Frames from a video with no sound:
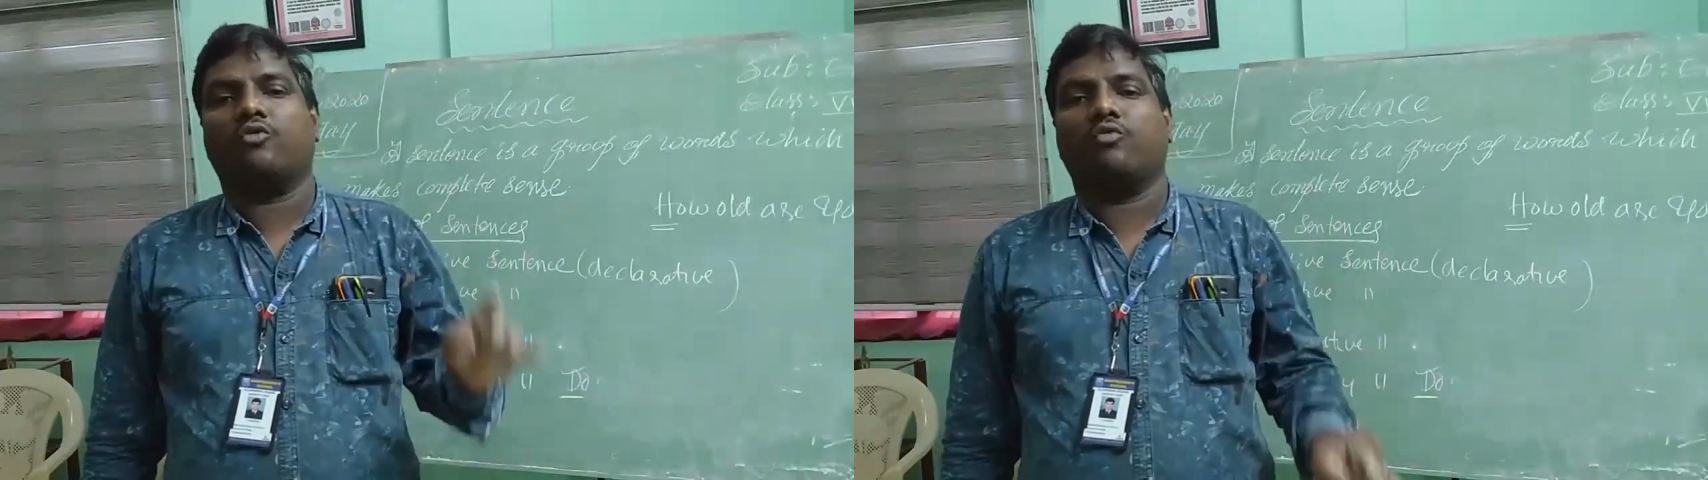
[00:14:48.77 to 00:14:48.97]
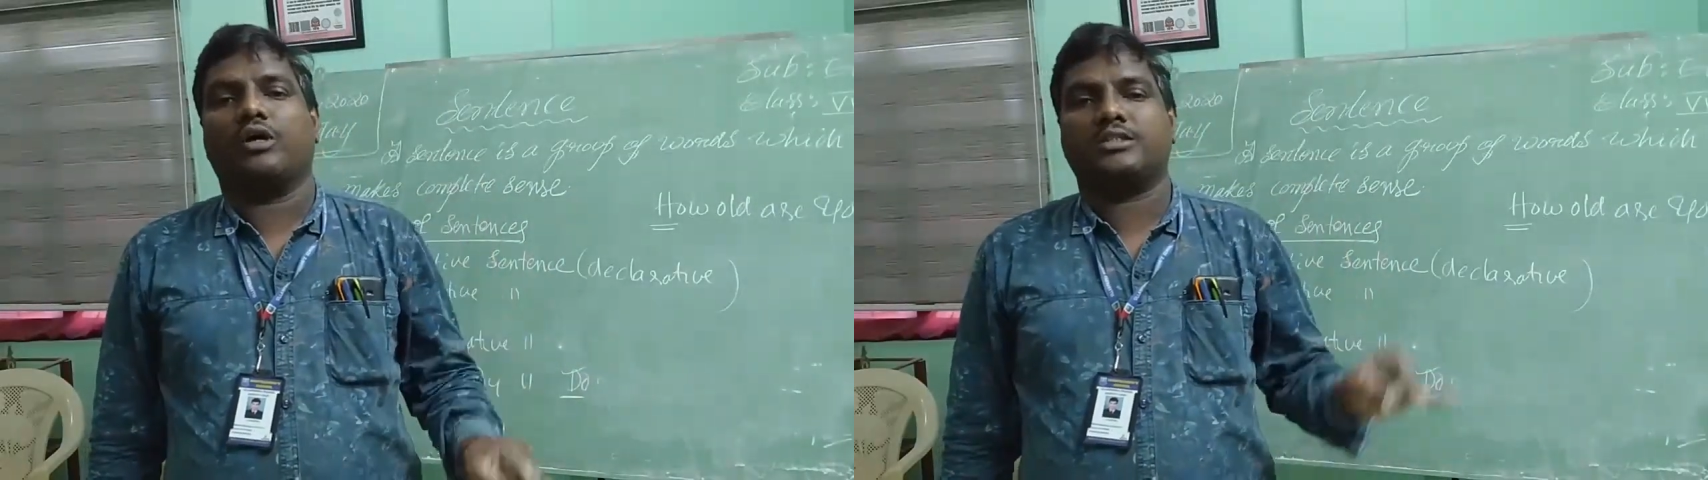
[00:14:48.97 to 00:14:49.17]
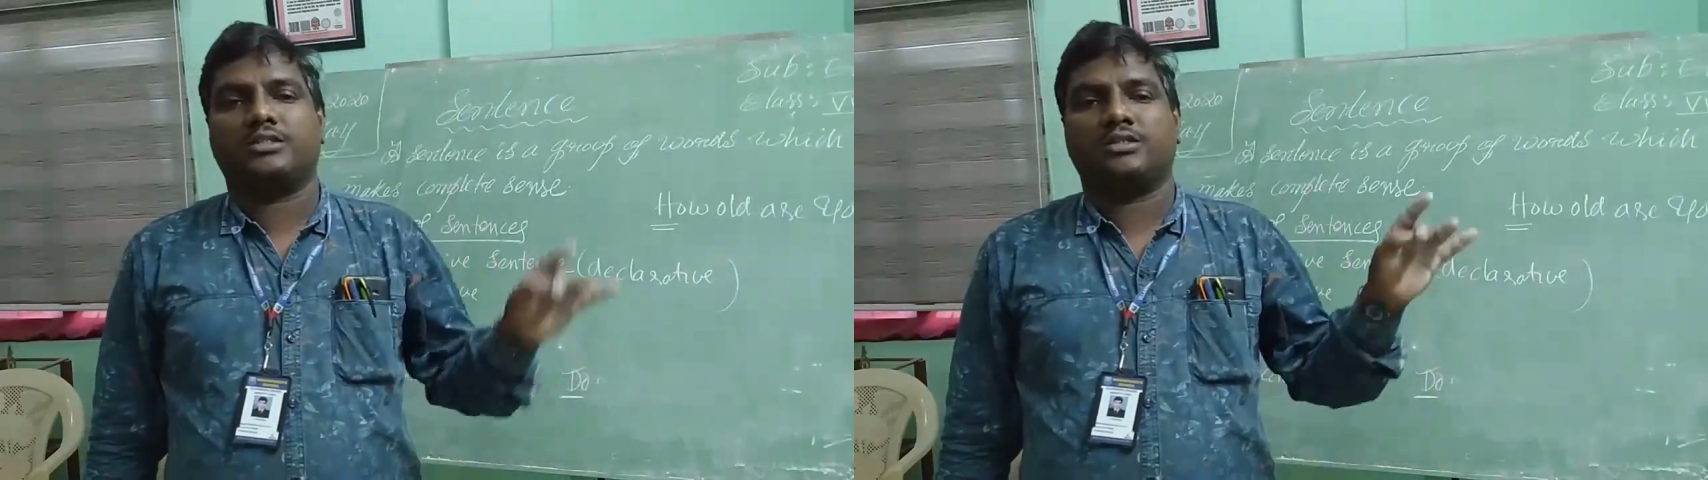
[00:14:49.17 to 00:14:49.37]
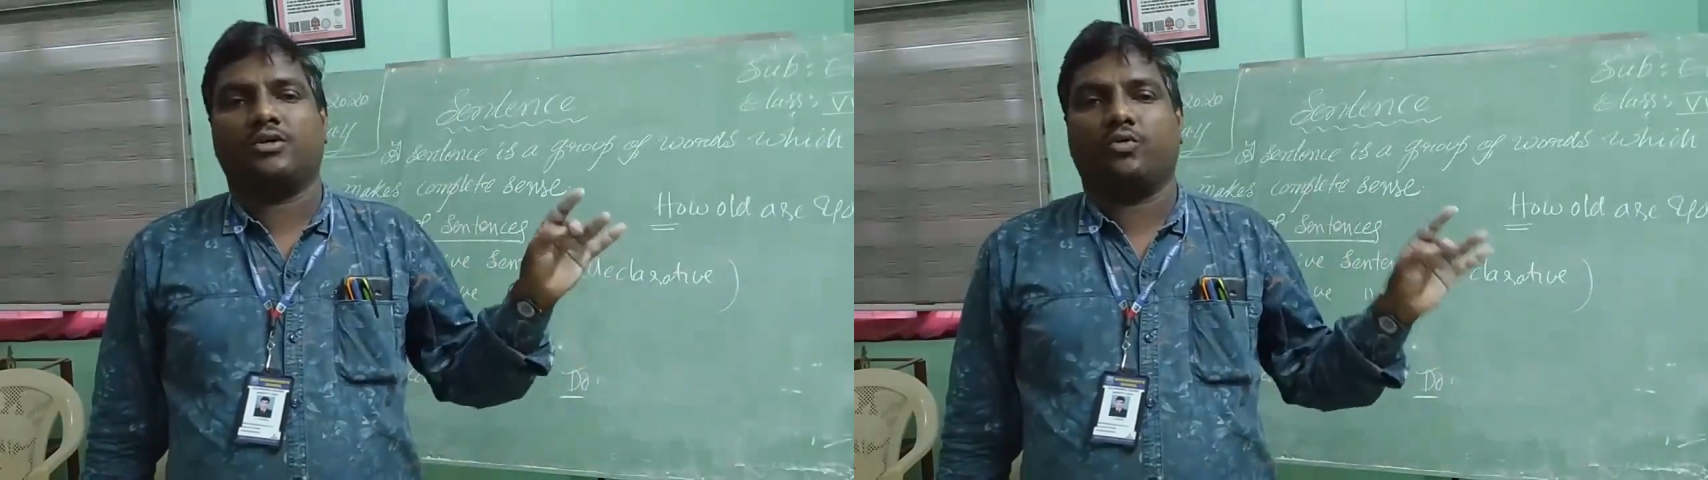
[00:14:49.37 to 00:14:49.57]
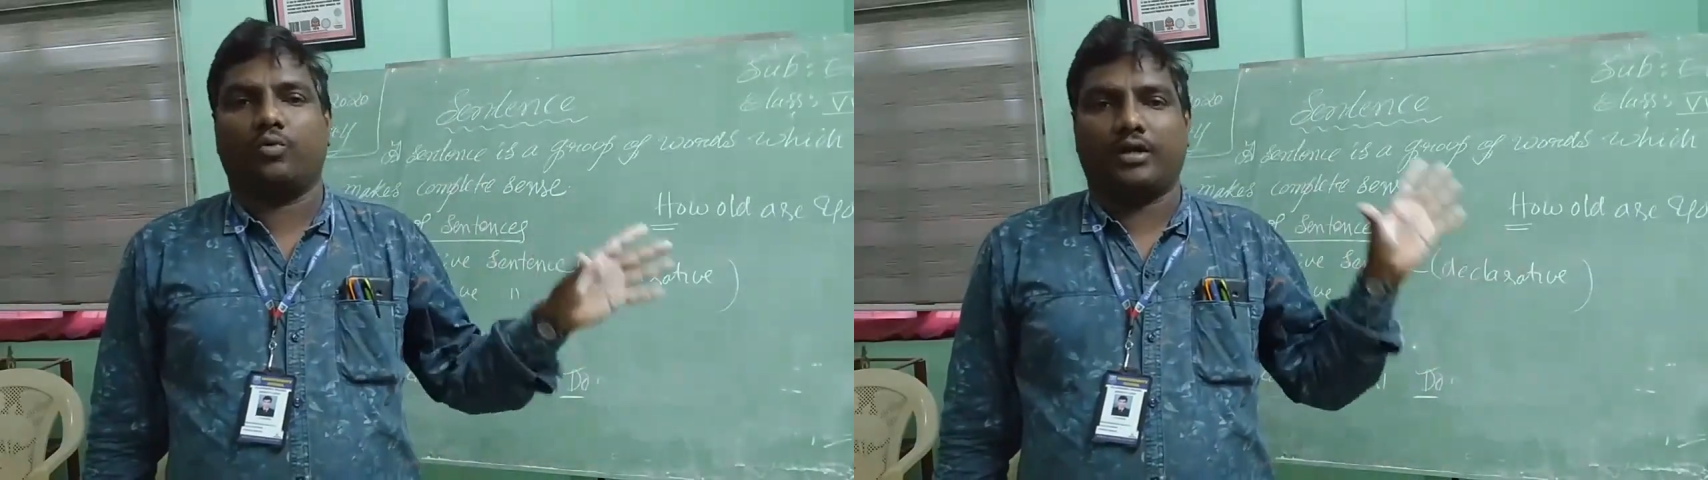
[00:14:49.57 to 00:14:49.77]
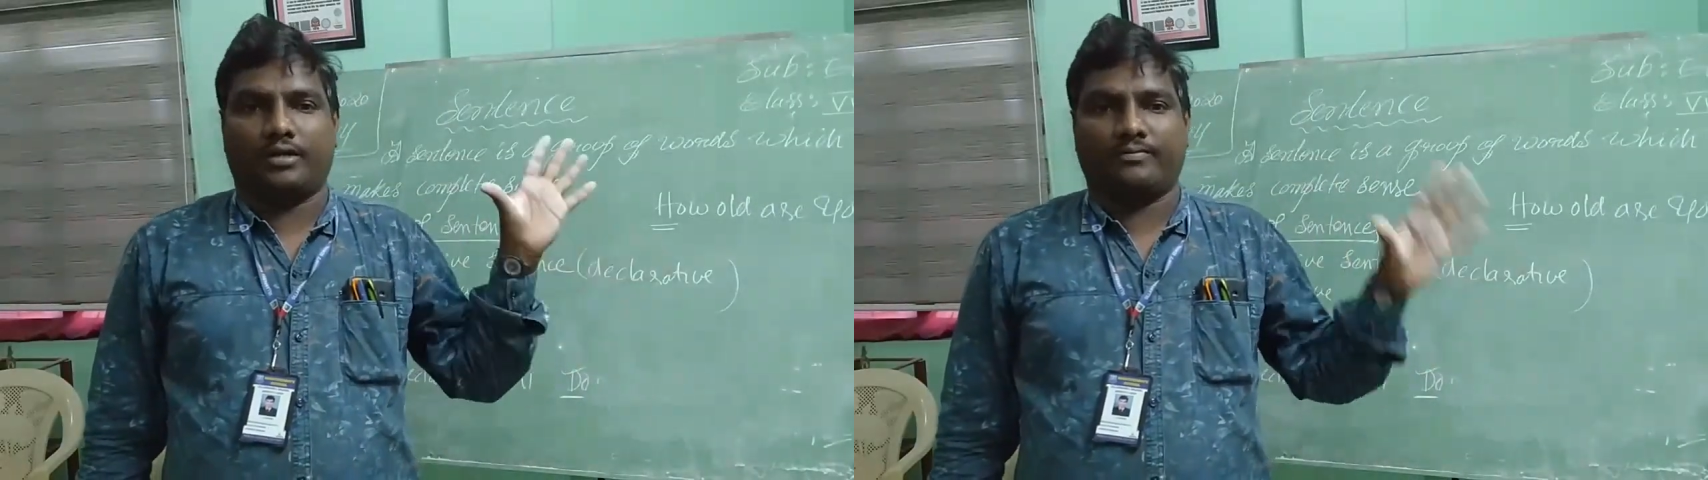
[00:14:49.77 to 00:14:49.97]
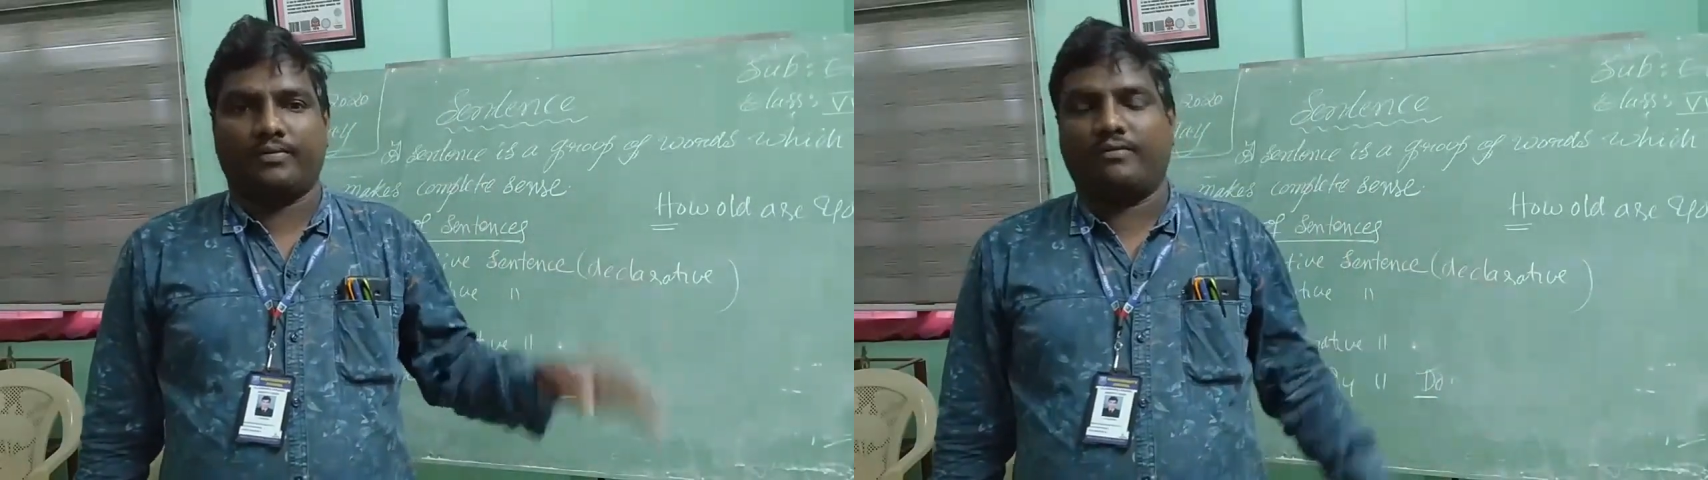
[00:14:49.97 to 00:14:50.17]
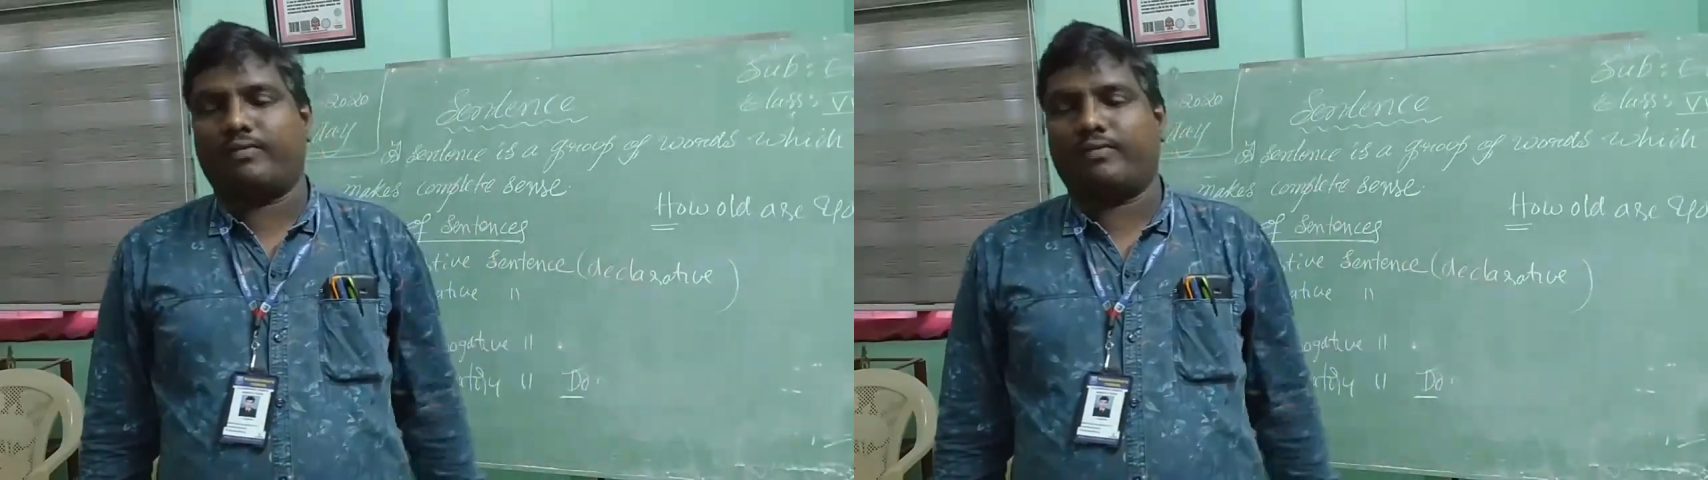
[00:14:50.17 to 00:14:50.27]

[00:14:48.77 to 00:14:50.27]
was, were.